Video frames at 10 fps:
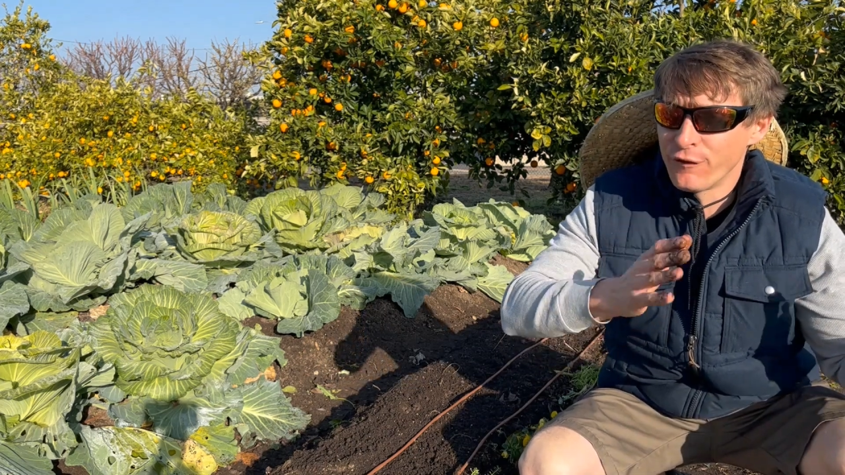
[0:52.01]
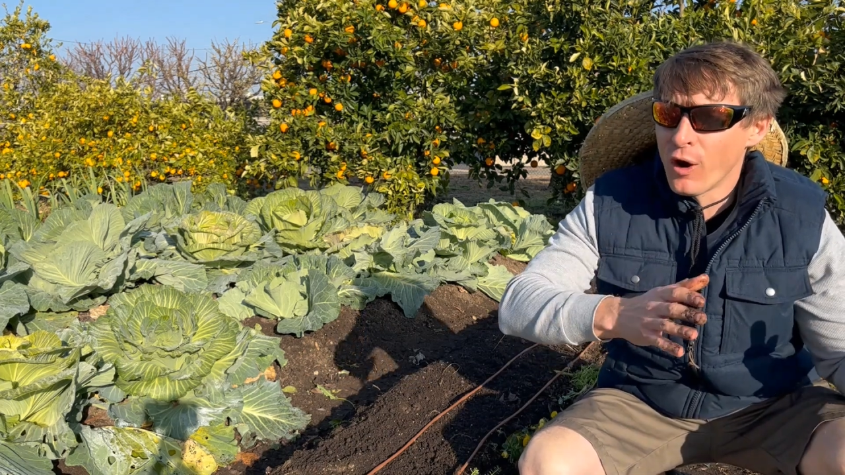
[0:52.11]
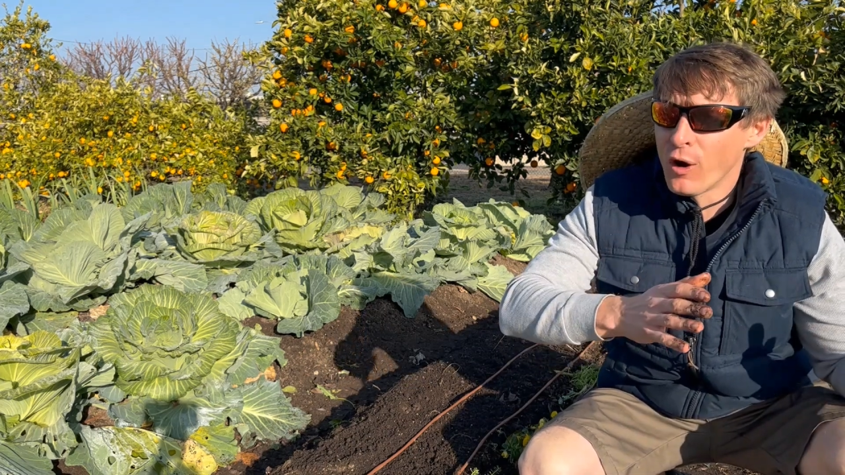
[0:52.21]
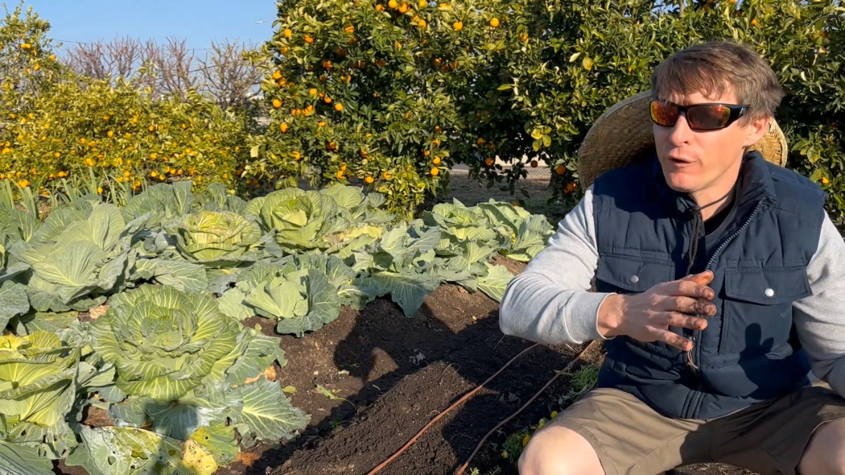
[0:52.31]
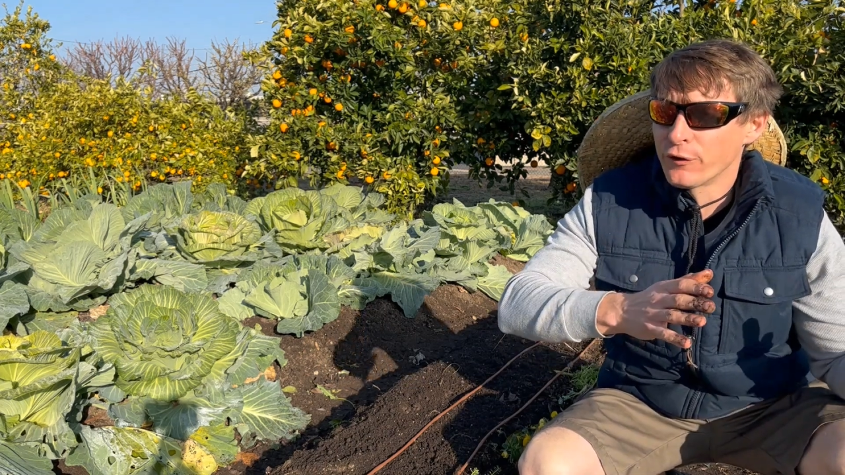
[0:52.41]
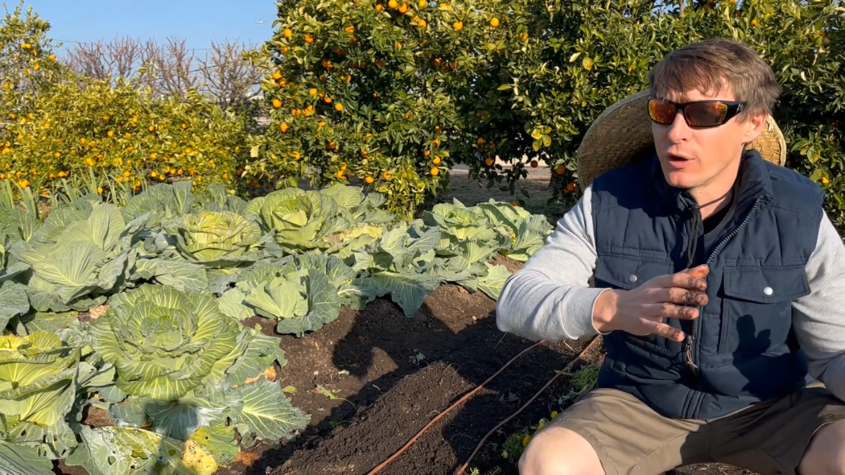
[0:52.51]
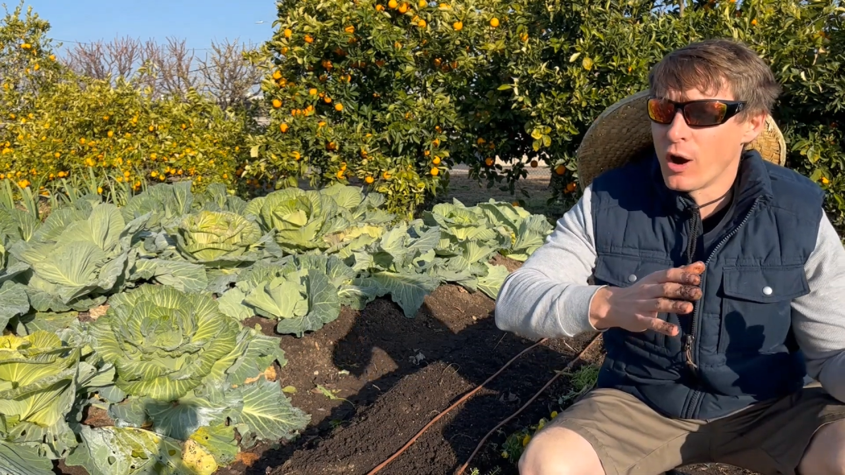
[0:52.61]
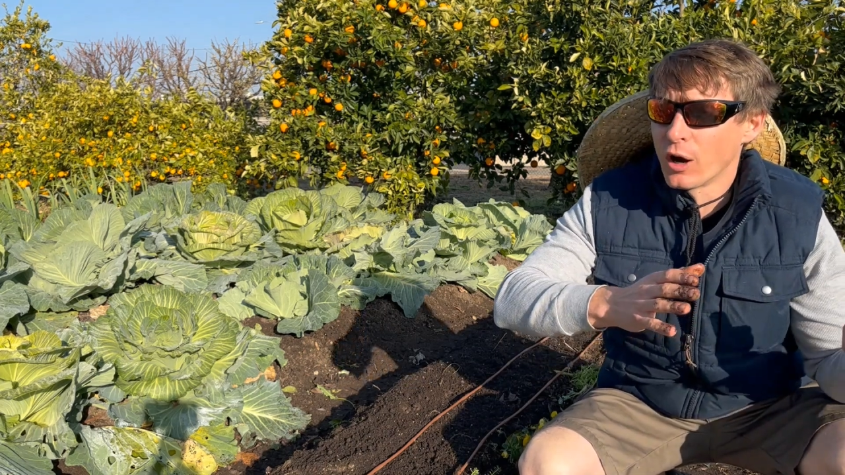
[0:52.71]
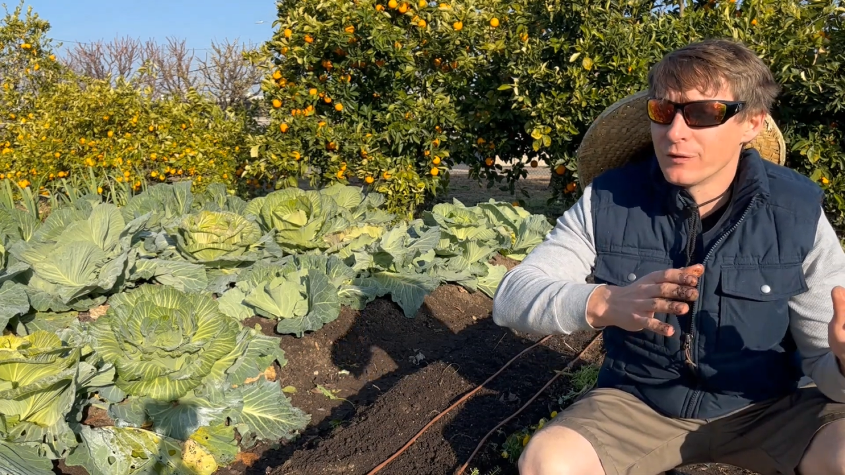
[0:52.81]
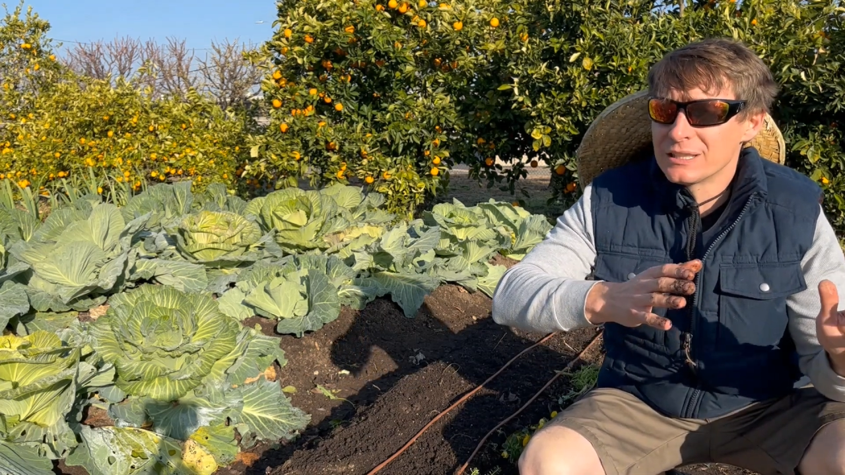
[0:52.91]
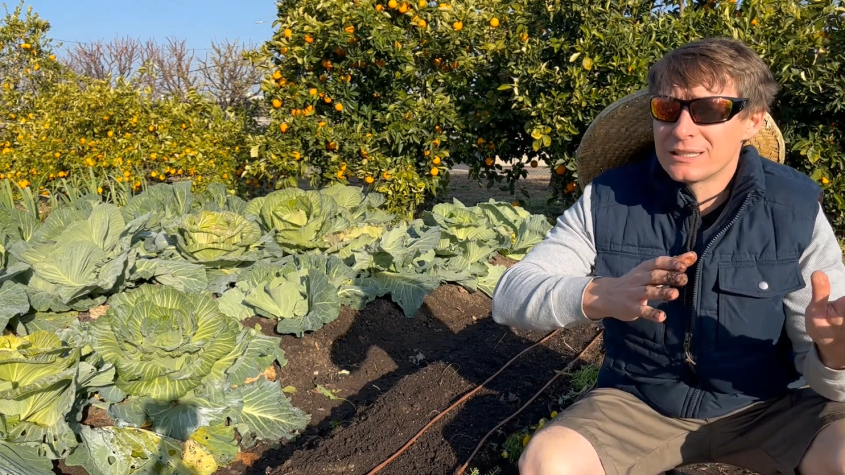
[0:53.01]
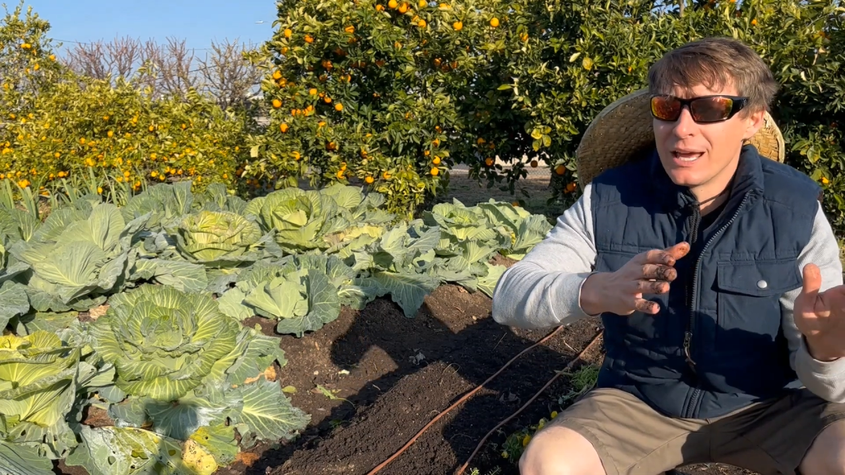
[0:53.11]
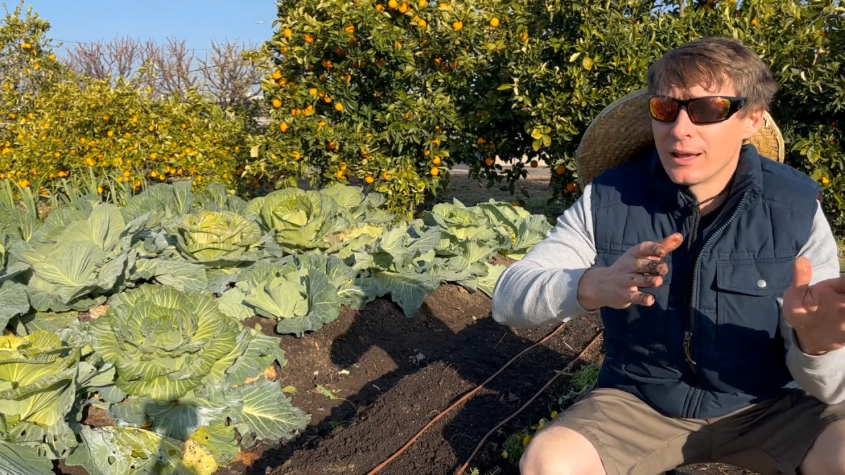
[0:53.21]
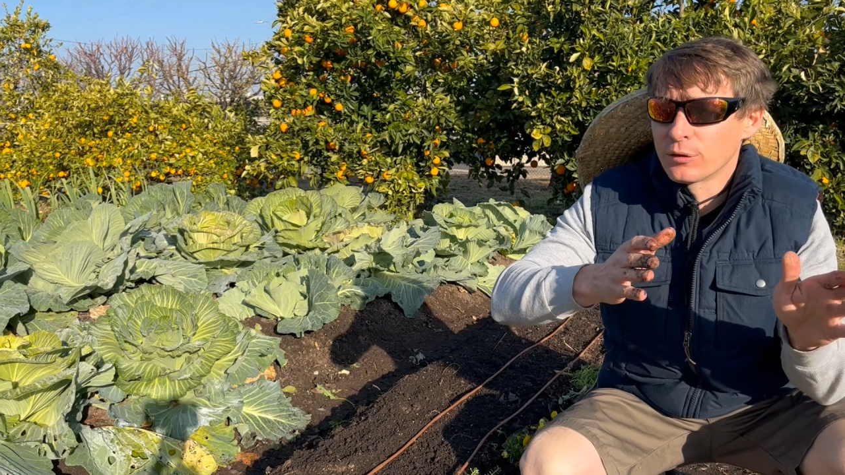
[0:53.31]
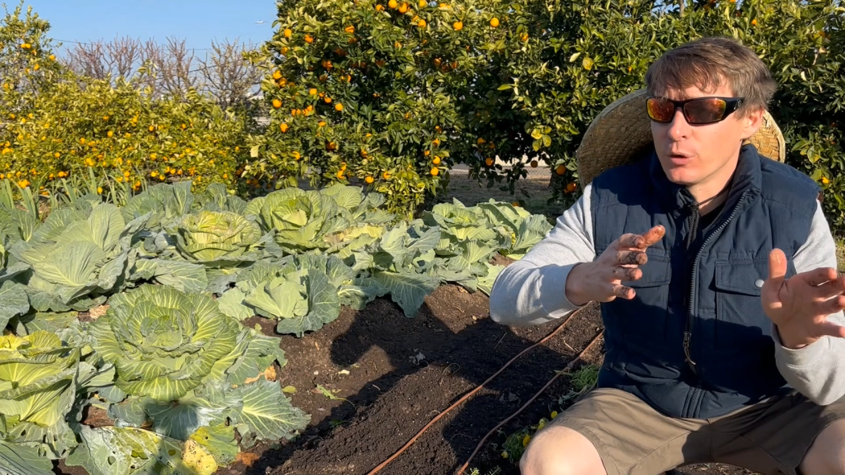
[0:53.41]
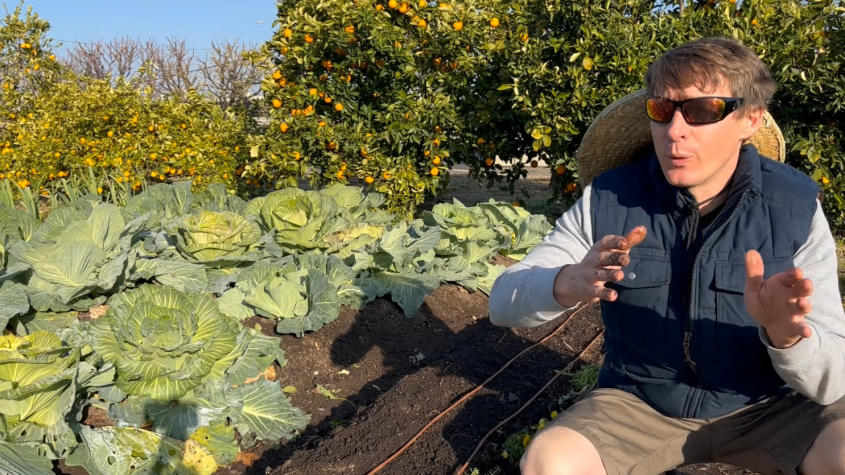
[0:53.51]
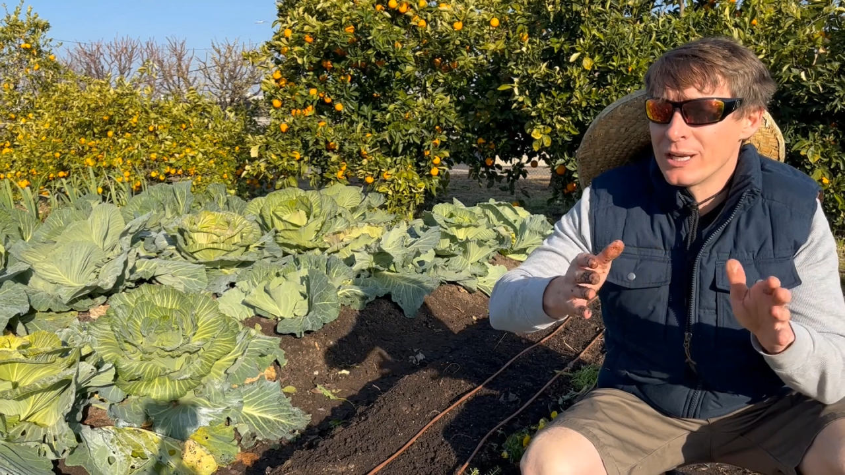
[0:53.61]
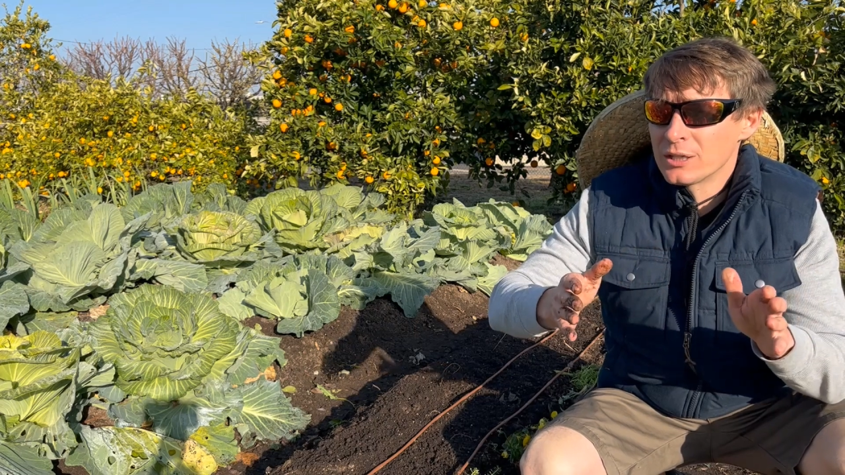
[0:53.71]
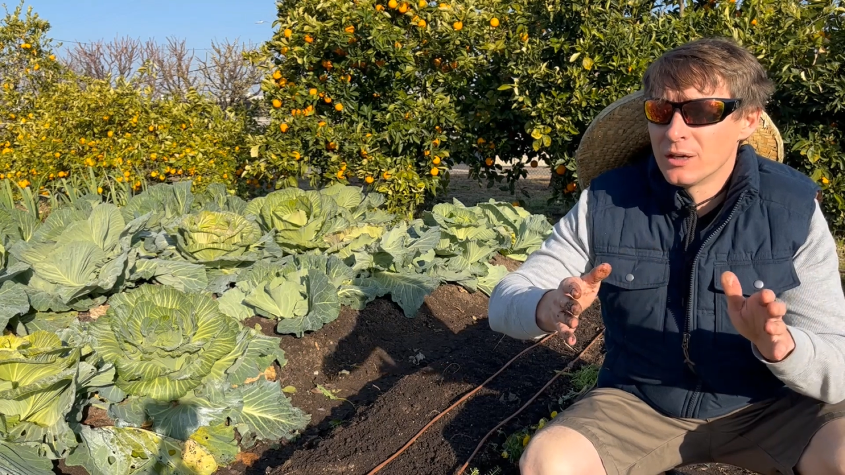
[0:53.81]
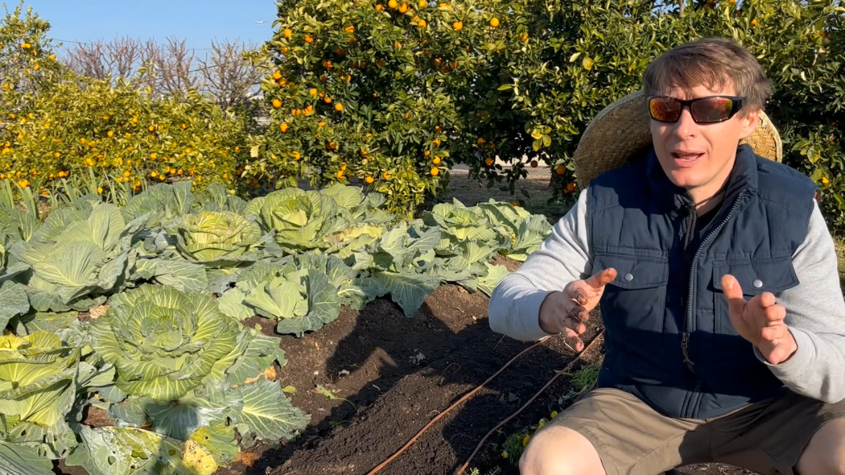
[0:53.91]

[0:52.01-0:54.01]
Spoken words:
fall for a harvest through winter,